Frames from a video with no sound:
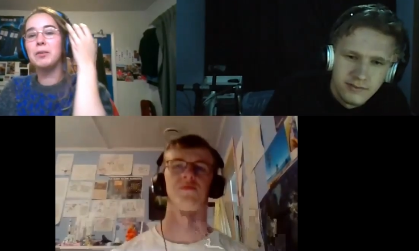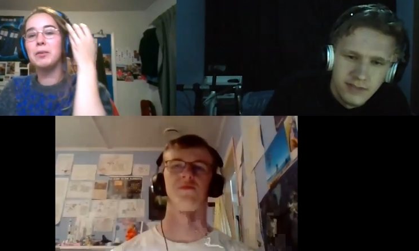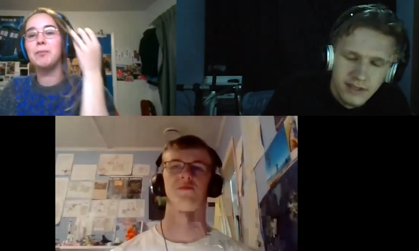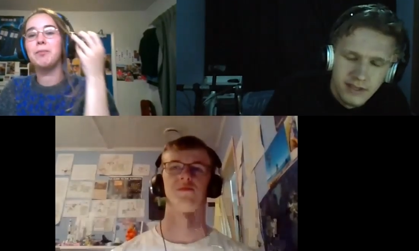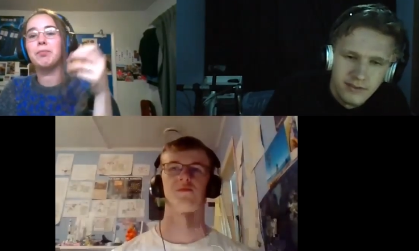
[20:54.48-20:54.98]

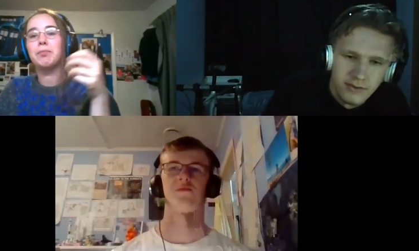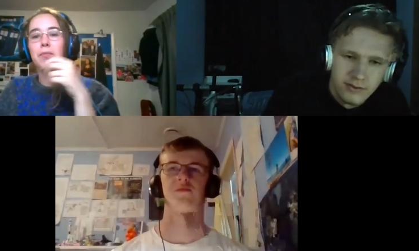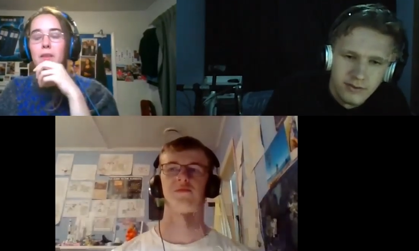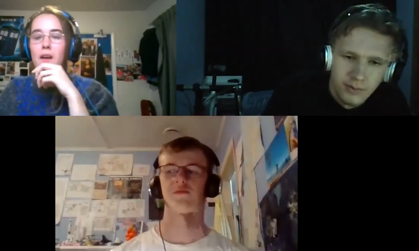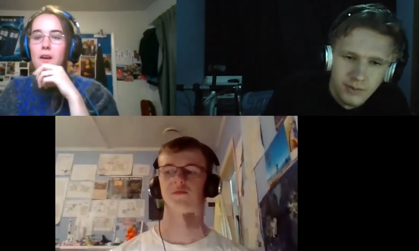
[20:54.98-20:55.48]
Speaker 1: like you
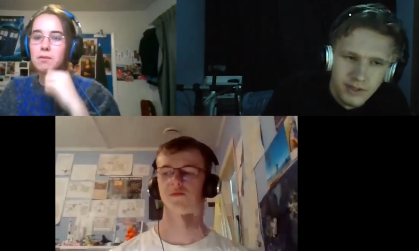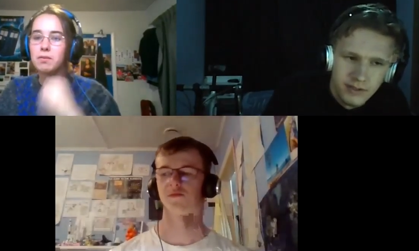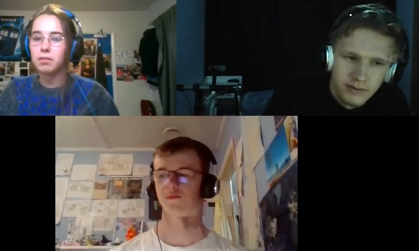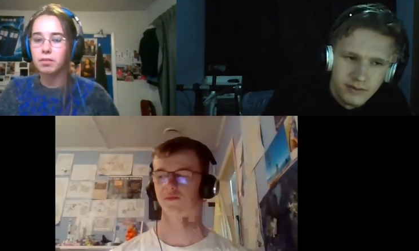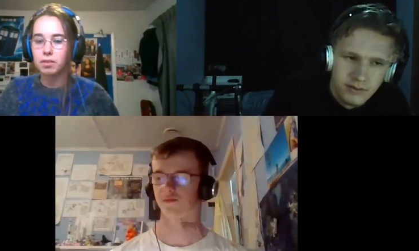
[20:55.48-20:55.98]
uh,
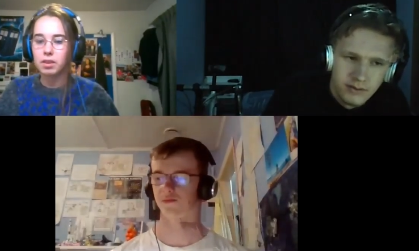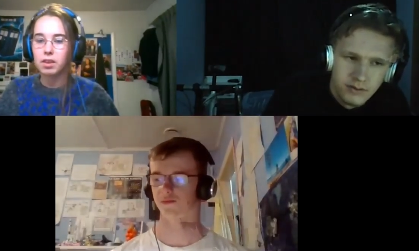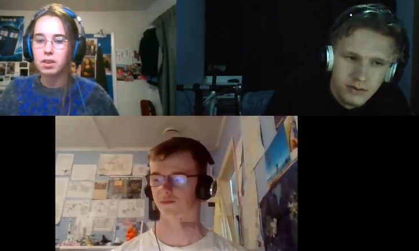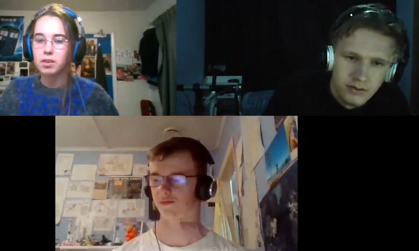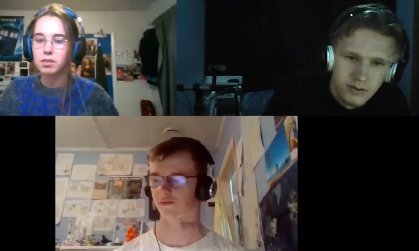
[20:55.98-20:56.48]
commonly,
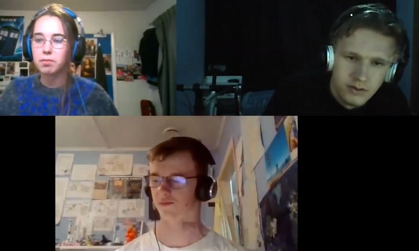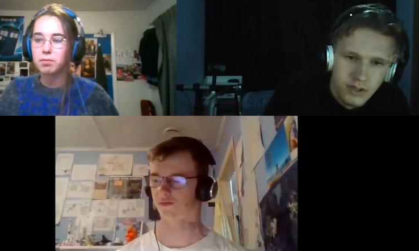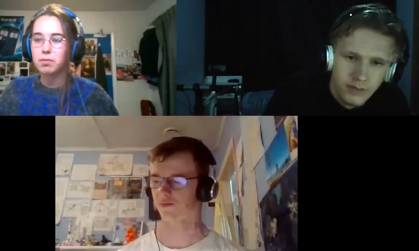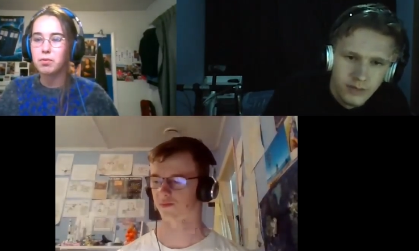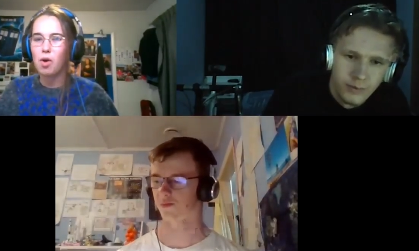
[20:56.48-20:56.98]

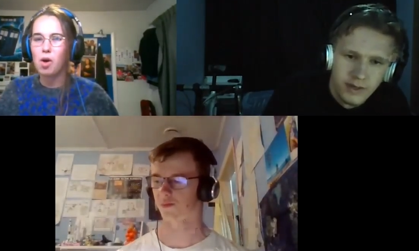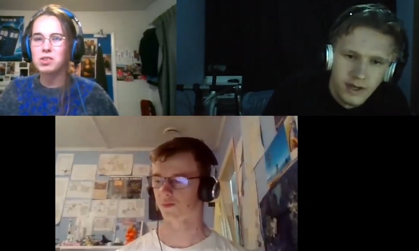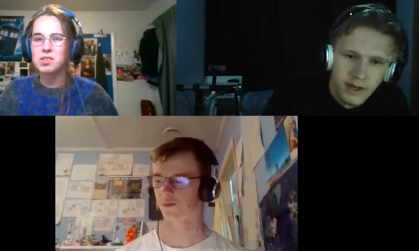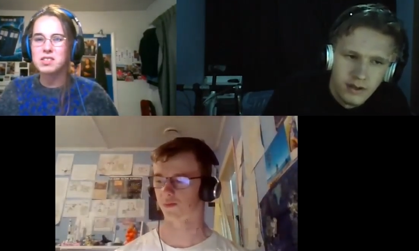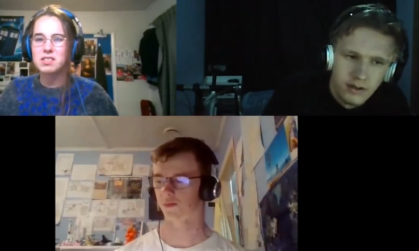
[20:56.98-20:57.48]
like fox? you
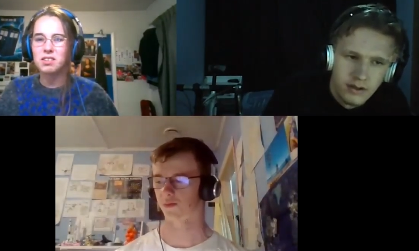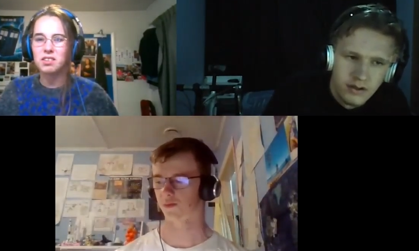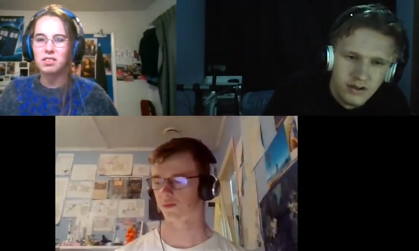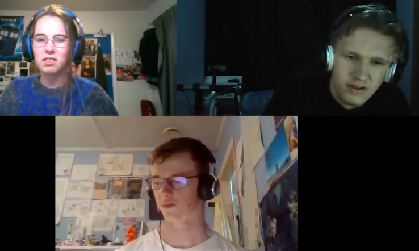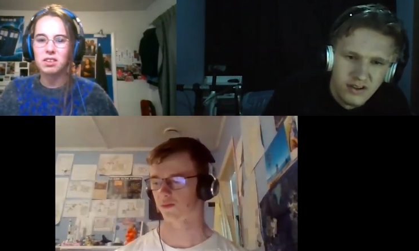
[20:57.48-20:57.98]
would.
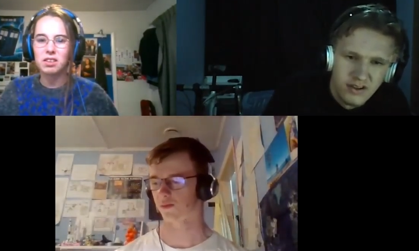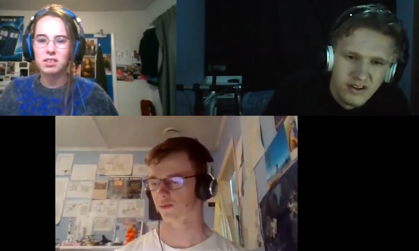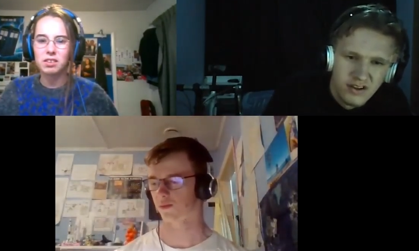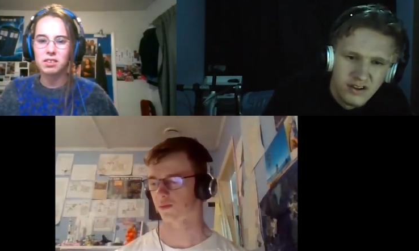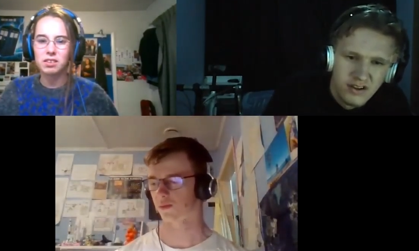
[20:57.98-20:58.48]

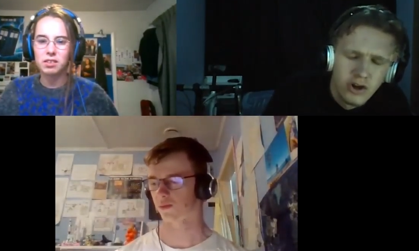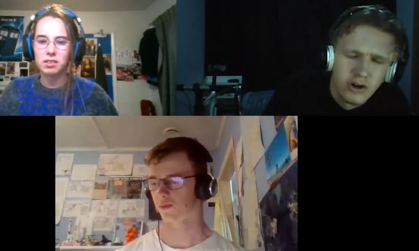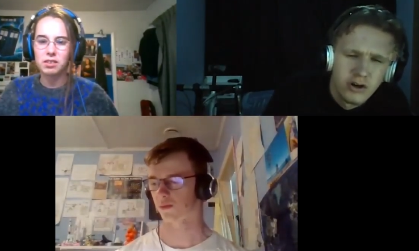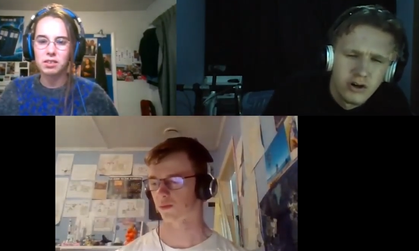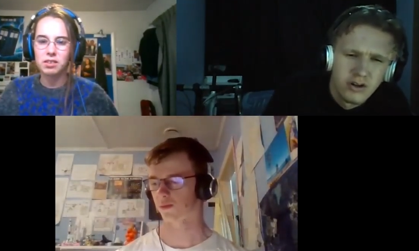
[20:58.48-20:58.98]

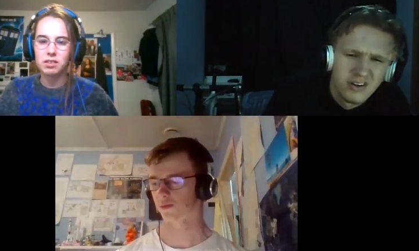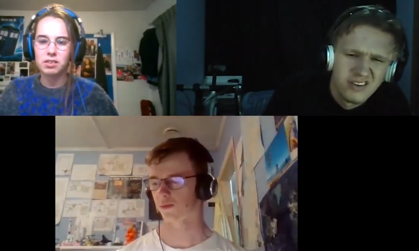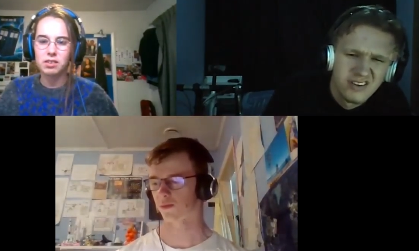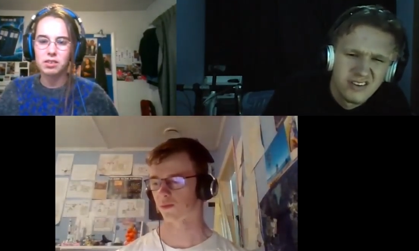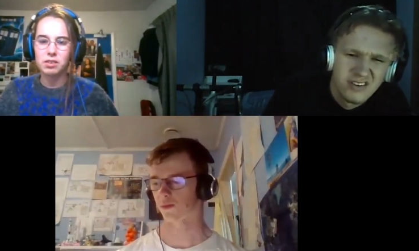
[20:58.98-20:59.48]
No, no,
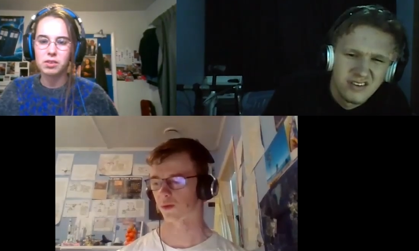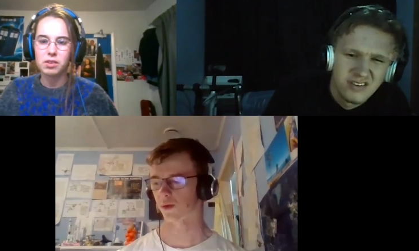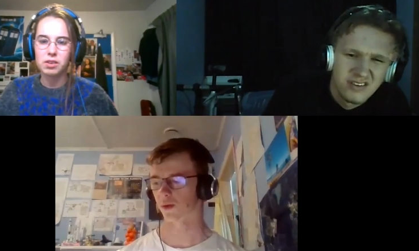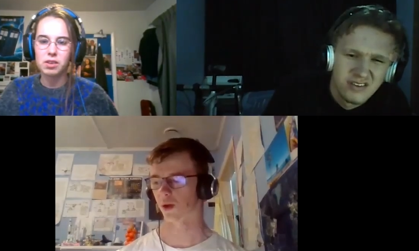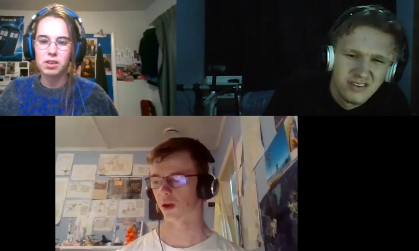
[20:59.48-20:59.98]
no. Uh,
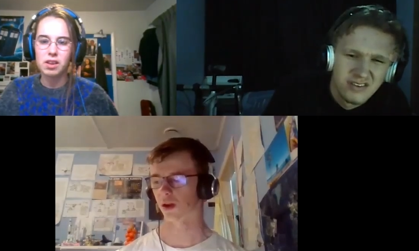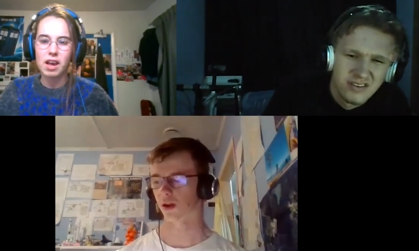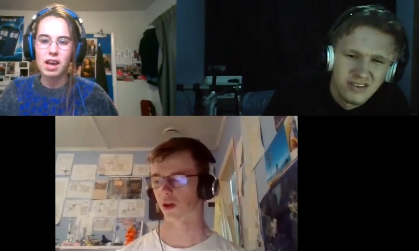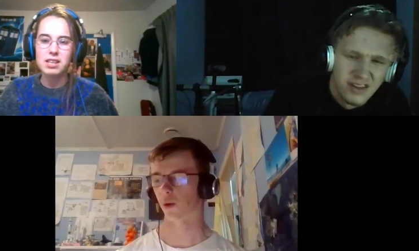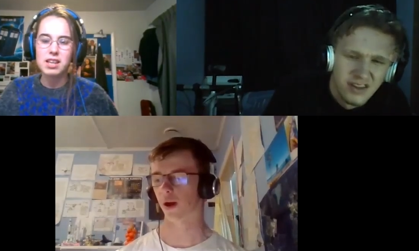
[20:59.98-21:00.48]

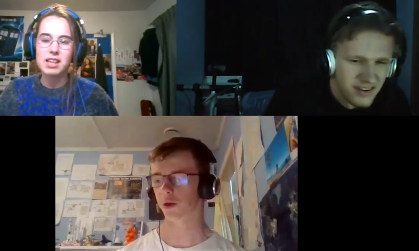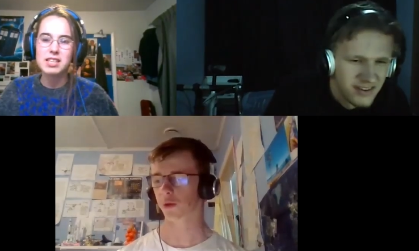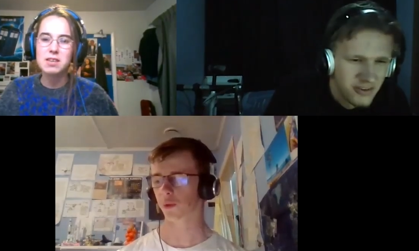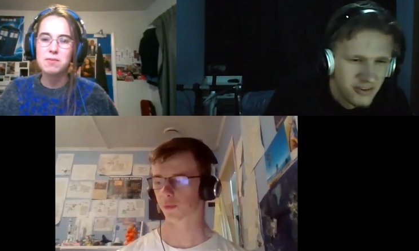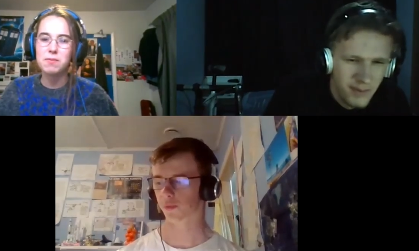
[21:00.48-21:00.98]
Speaker 2: I, I,
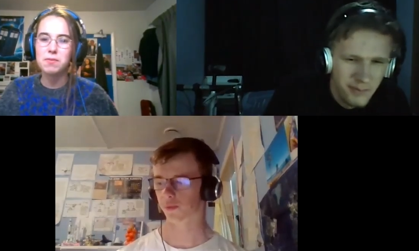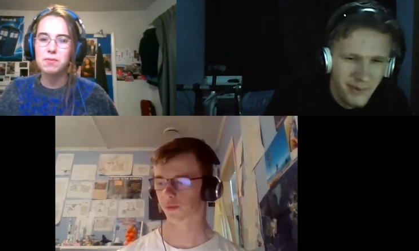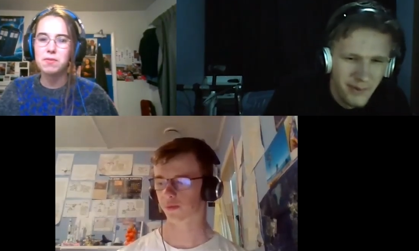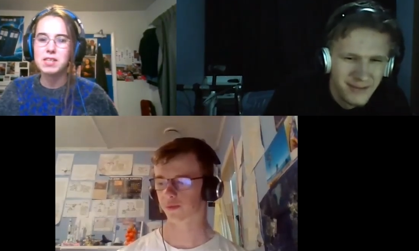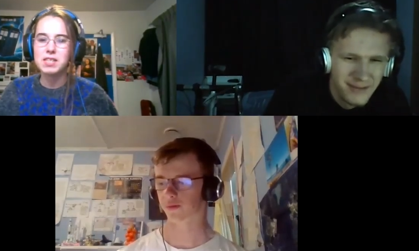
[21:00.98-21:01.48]
see. Do
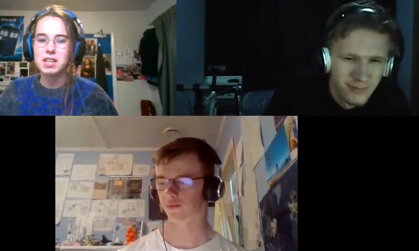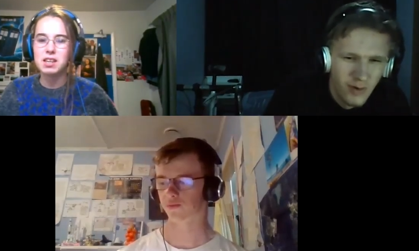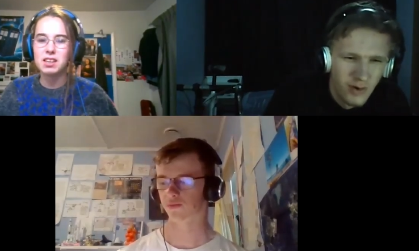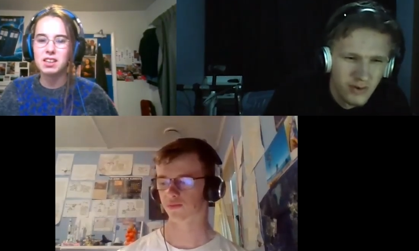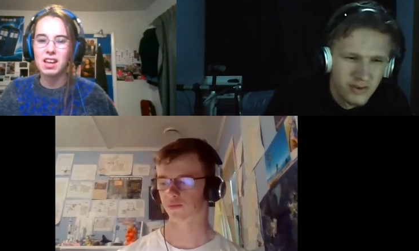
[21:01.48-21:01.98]
people eat
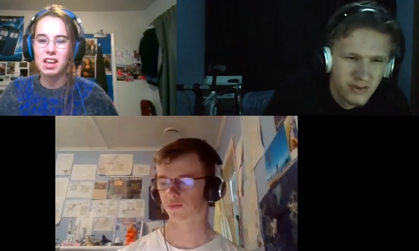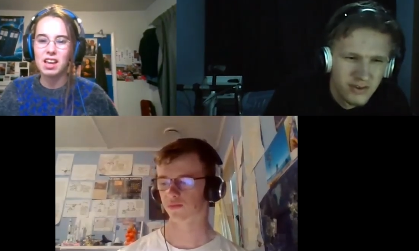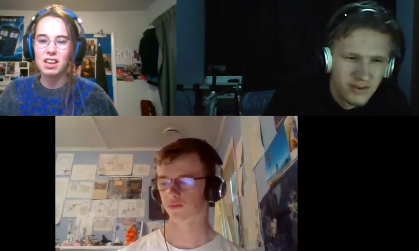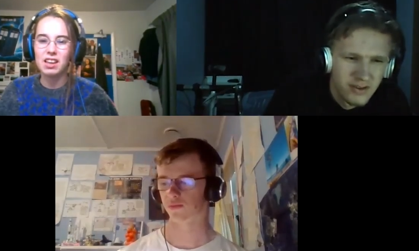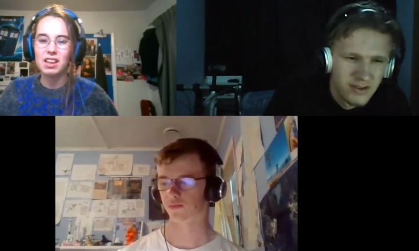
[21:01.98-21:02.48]

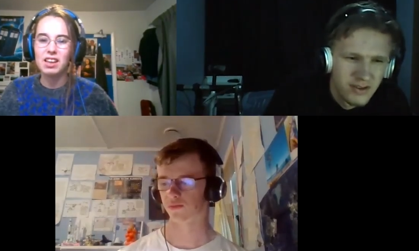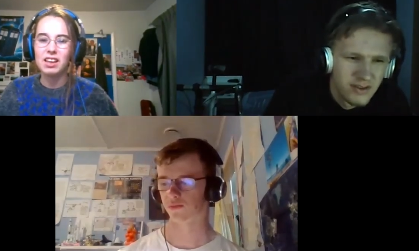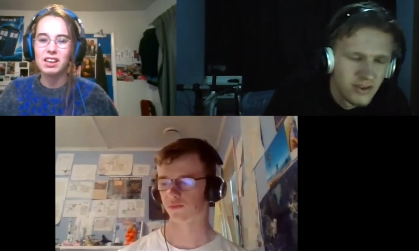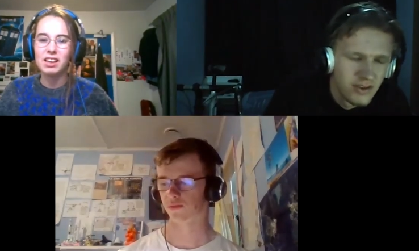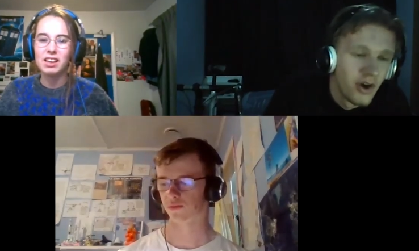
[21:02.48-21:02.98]
fox?
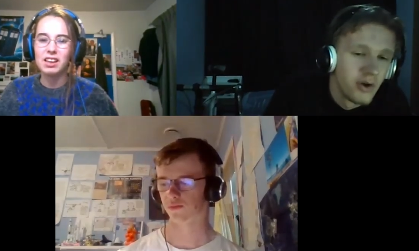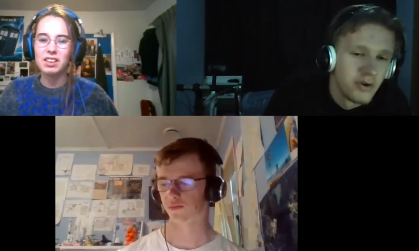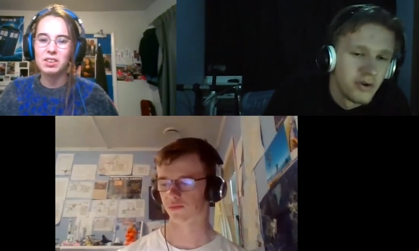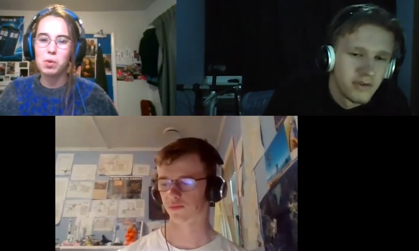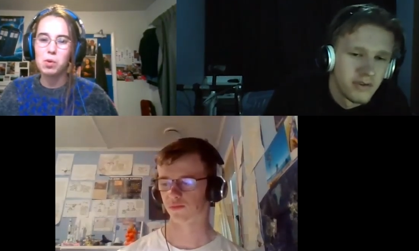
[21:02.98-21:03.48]
Speaker 1: No,
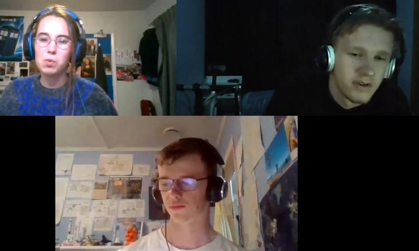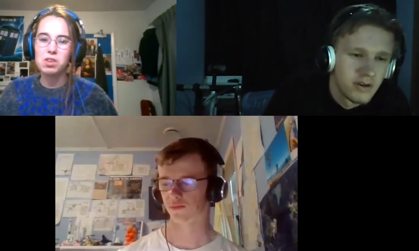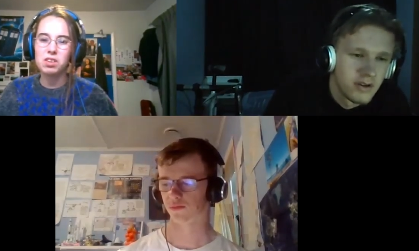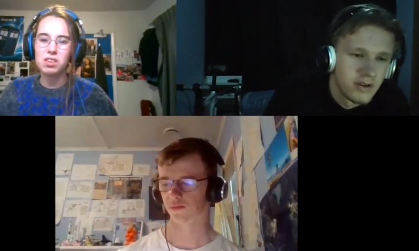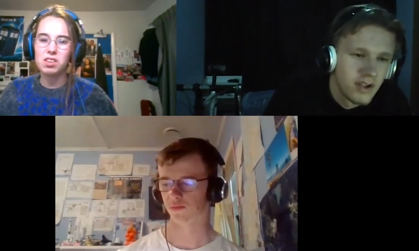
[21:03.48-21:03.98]
well, not. Would,
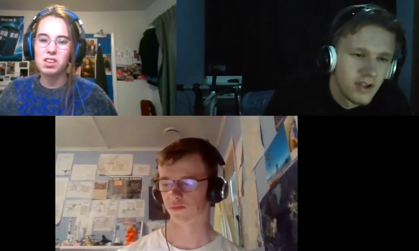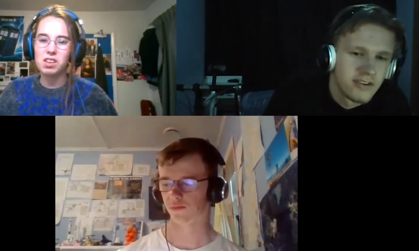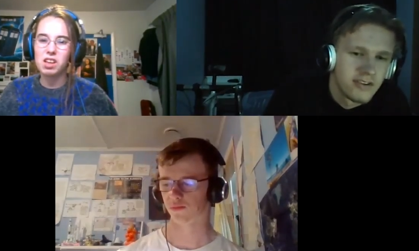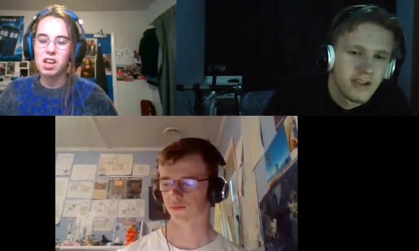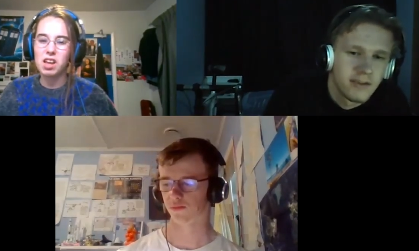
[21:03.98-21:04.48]

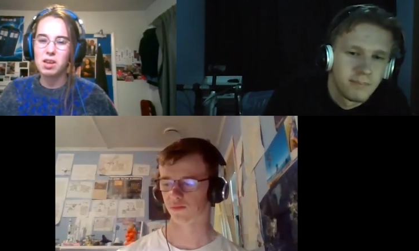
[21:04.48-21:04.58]
it's um, like